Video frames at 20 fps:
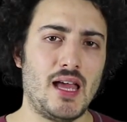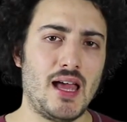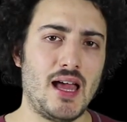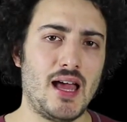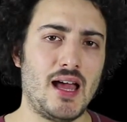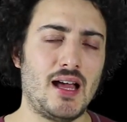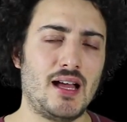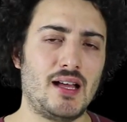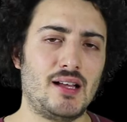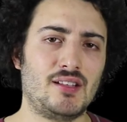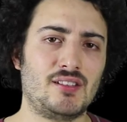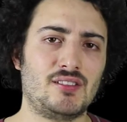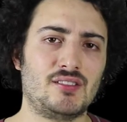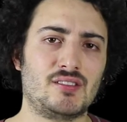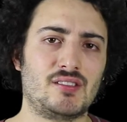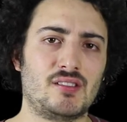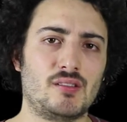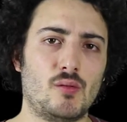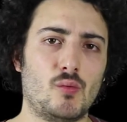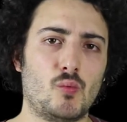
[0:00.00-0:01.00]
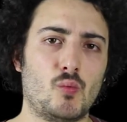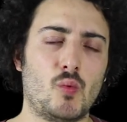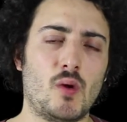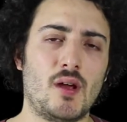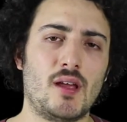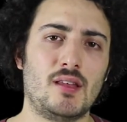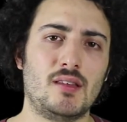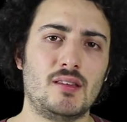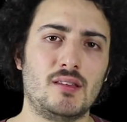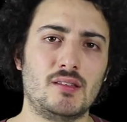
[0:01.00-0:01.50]
and
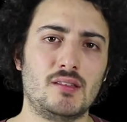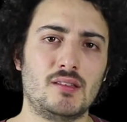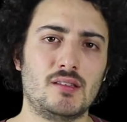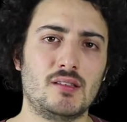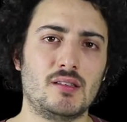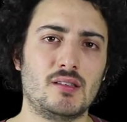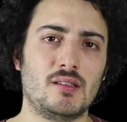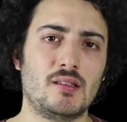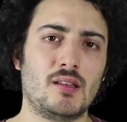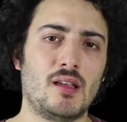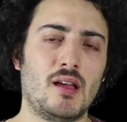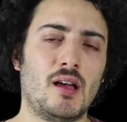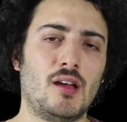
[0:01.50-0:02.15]
when